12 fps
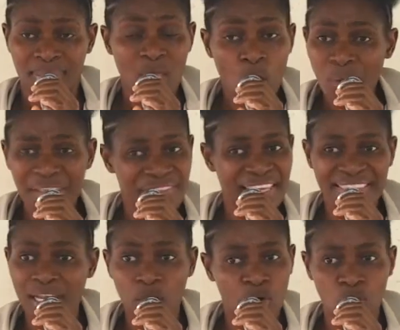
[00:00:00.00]
The only thing
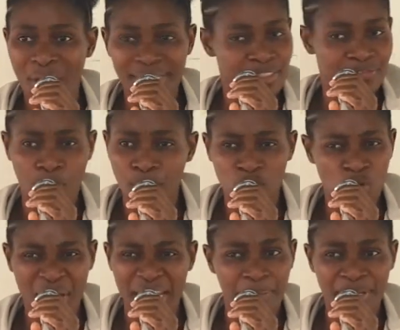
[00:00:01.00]
the Lord wants from
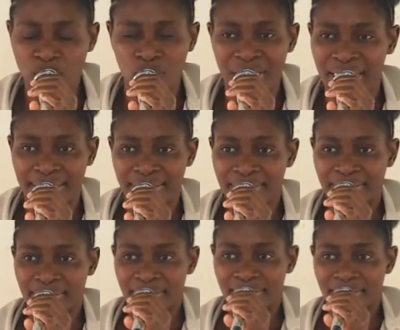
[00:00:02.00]
you and me today,
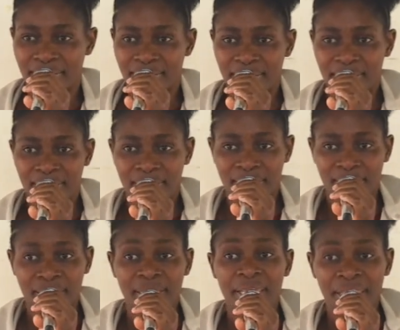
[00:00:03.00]

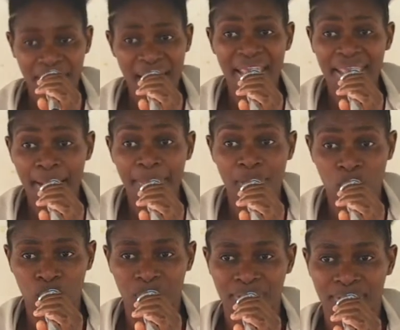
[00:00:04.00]
here I am,
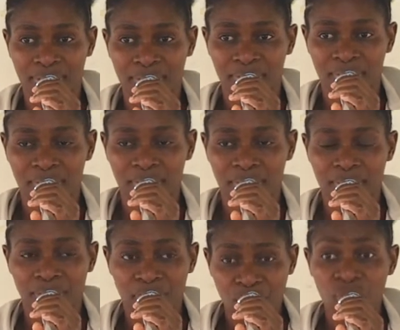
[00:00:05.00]
Lord.
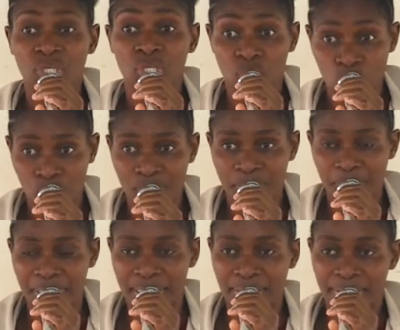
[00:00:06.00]

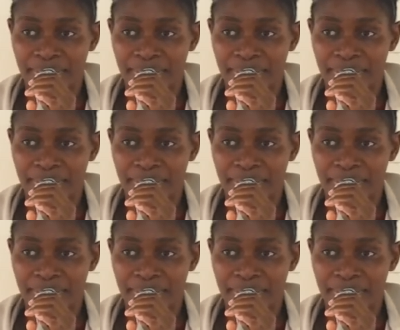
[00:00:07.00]
Use me.